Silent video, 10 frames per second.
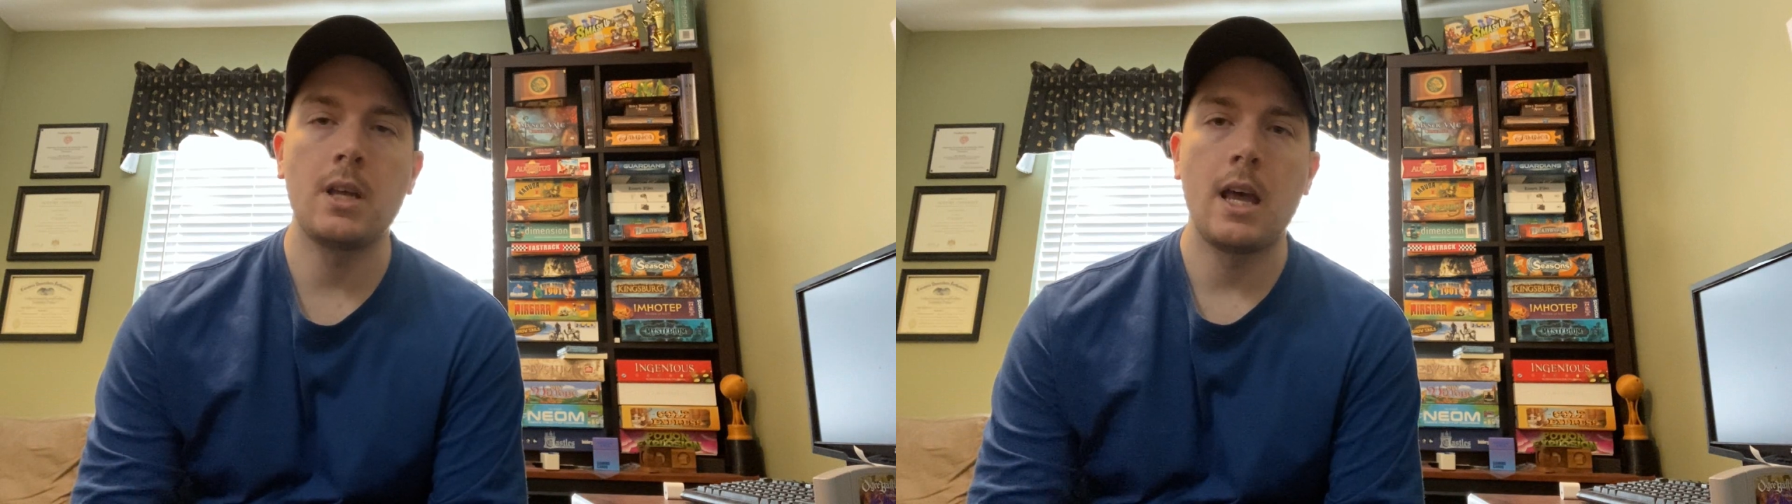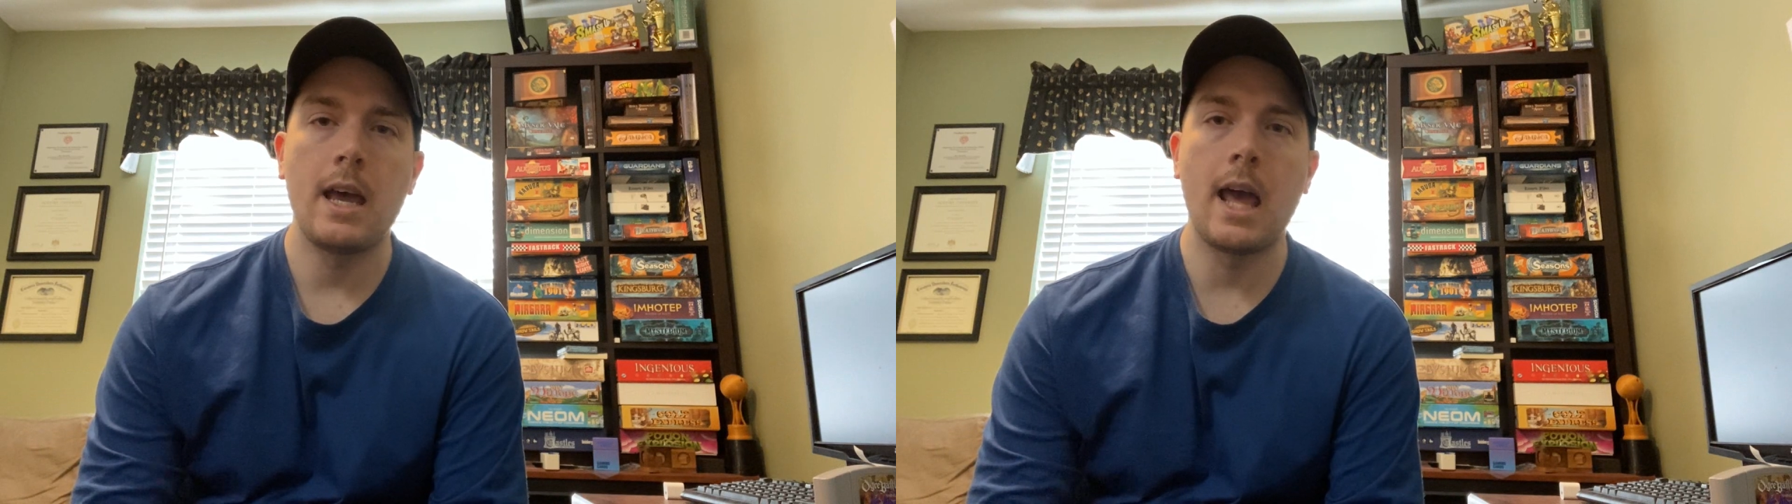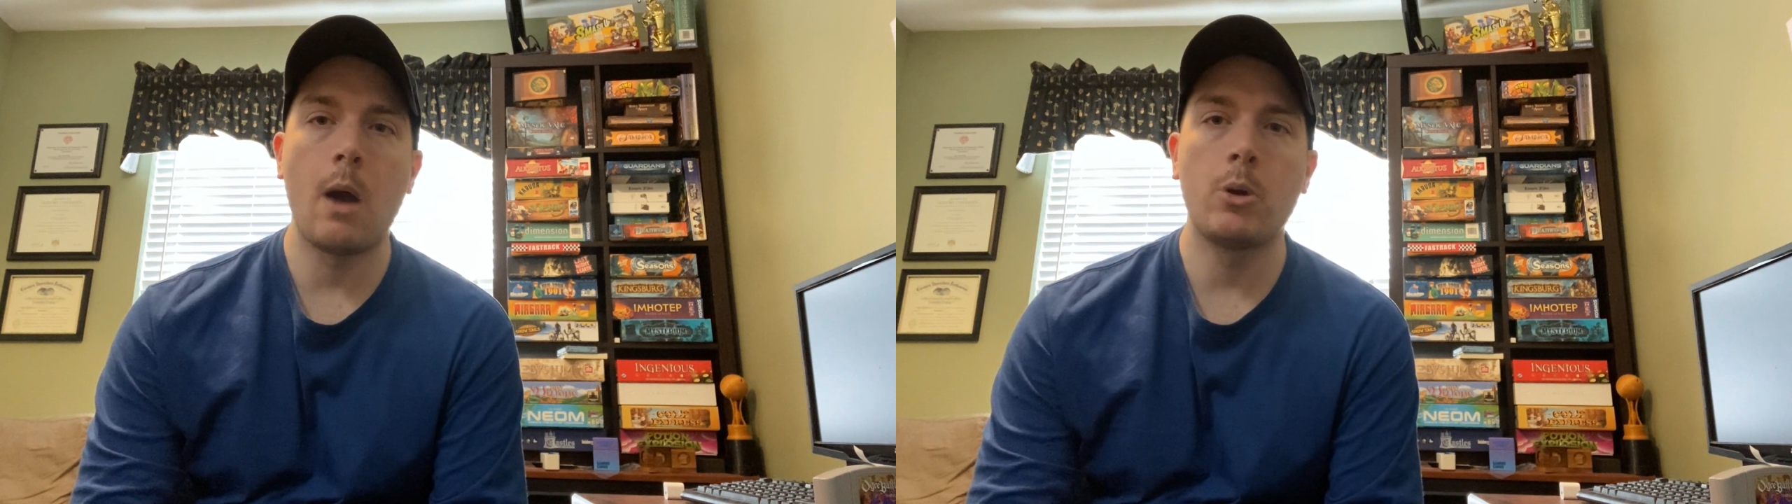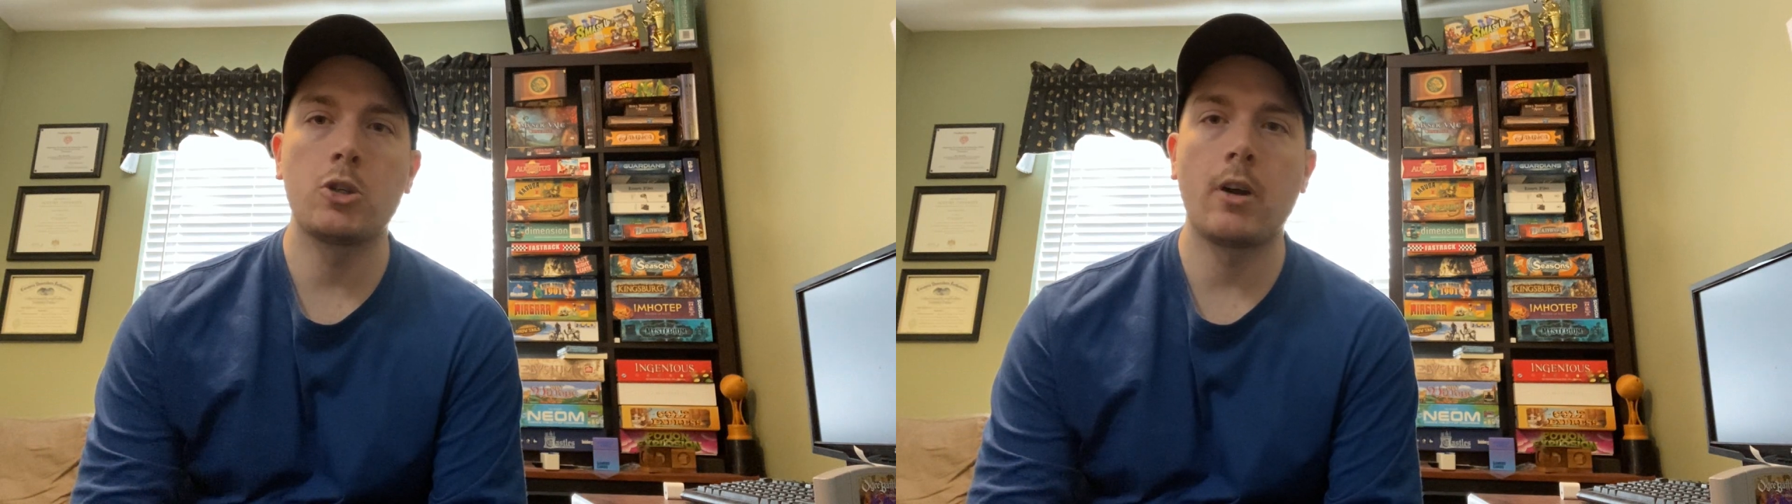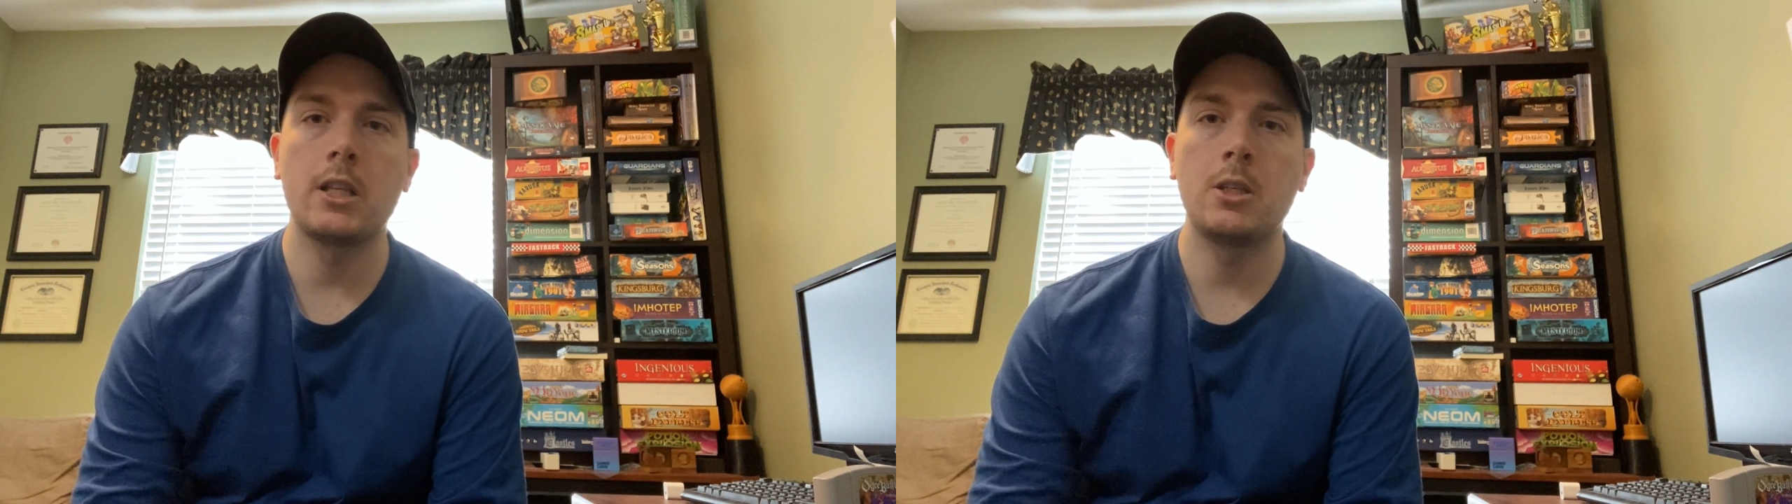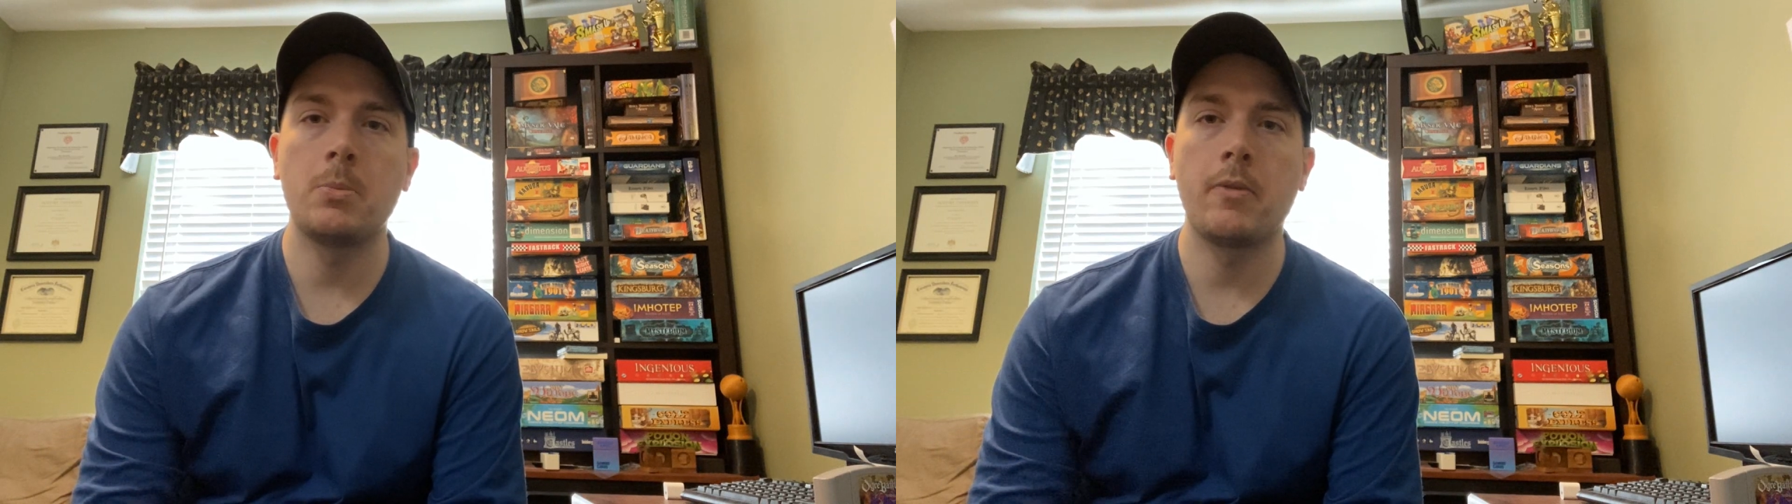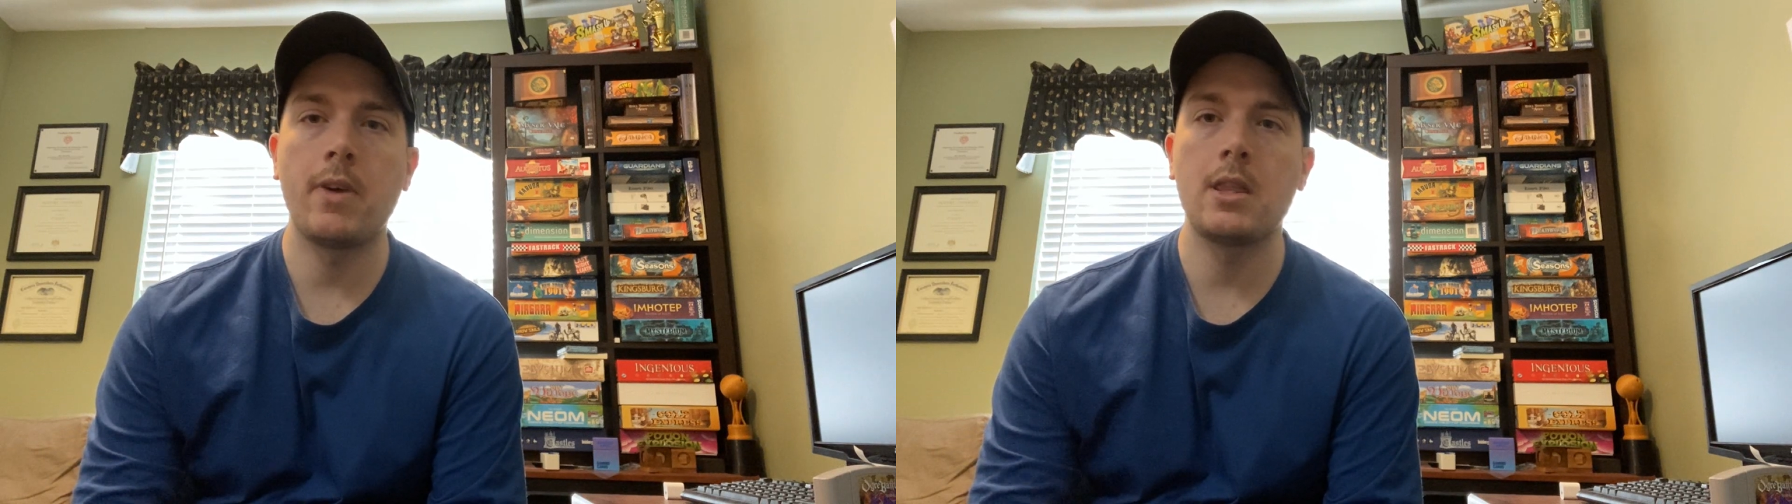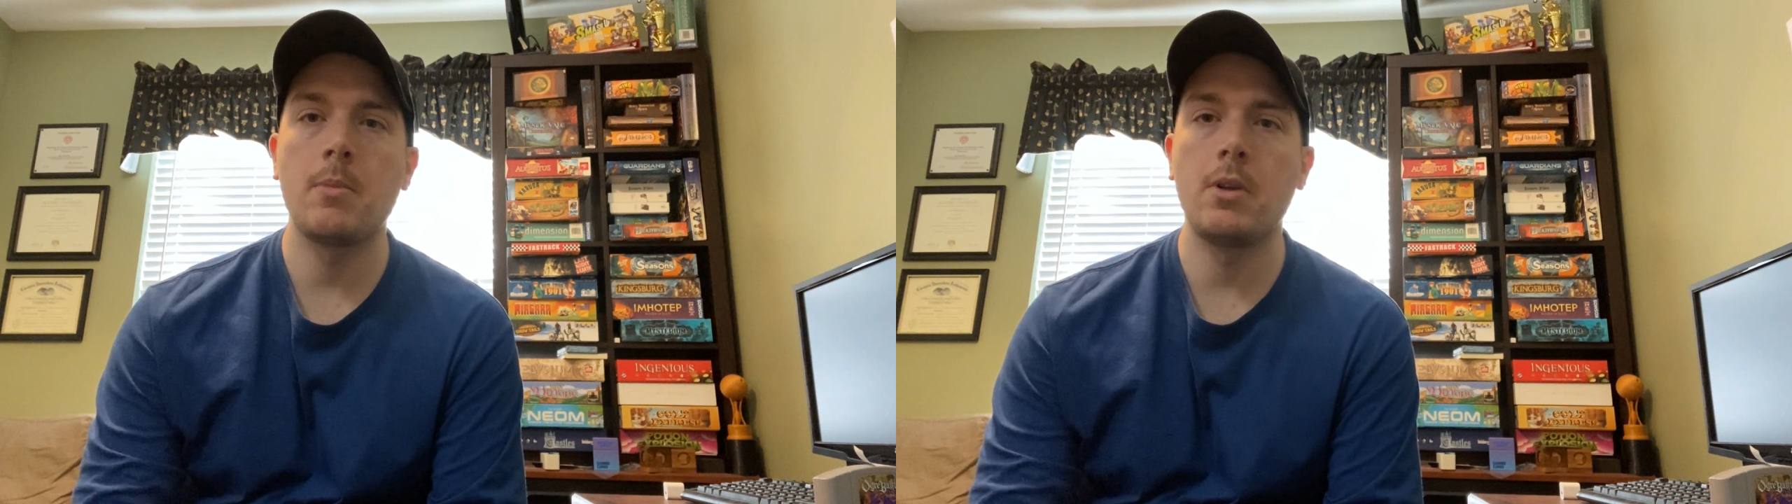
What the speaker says: and how we're trying to prevent them in